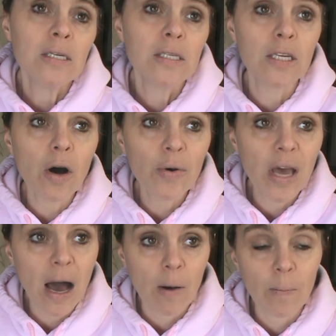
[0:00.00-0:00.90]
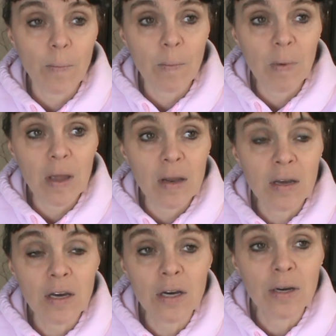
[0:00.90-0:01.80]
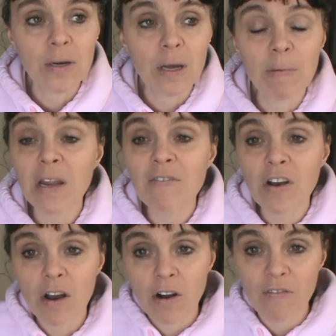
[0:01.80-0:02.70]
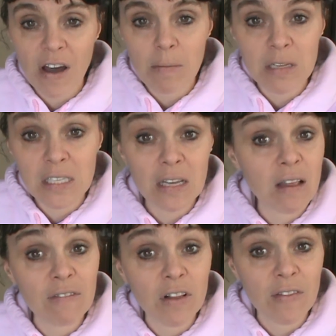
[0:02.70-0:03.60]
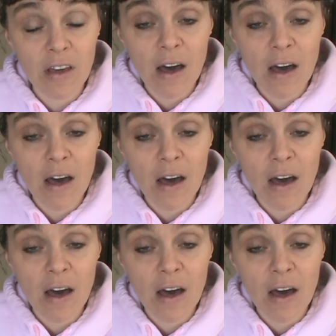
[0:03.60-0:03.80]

So yeah, I mean, but even on her vitamin C level on the